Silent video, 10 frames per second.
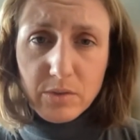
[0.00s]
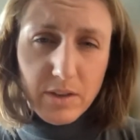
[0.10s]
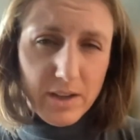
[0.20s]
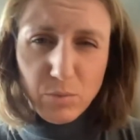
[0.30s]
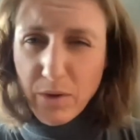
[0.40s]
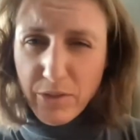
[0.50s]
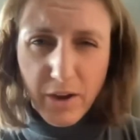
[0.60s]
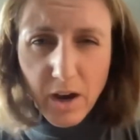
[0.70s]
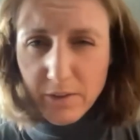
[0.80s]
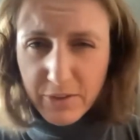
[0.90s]
kind of what
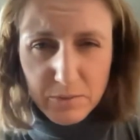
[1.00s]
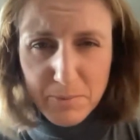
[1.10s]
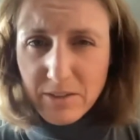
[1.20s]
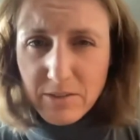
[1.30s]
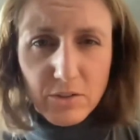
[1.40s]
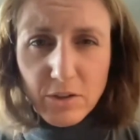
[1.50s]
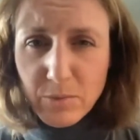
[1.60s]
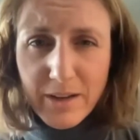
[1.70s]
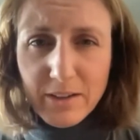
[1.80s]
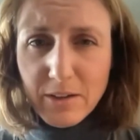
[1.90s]
the office spaces are
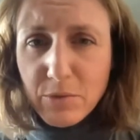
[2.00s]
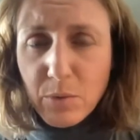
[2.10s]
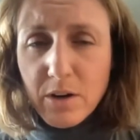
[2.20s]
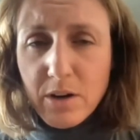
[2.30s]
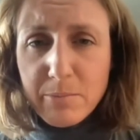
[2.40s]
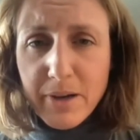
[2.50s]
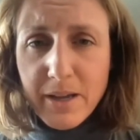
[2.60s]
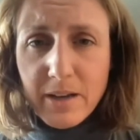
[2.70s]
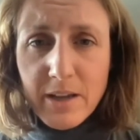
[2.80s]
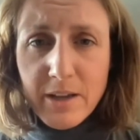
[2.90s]
renting for,
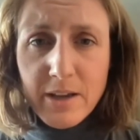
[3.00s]
but